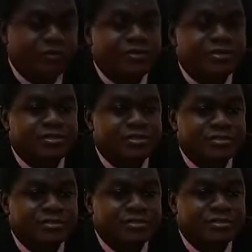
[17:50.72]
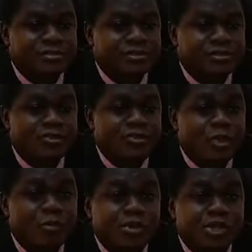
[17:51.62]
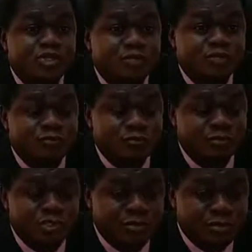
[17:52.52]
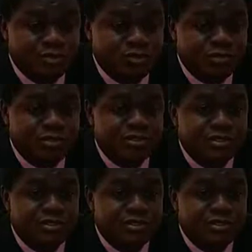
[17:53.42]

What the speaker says: Thursday. The recommendations from those debates will be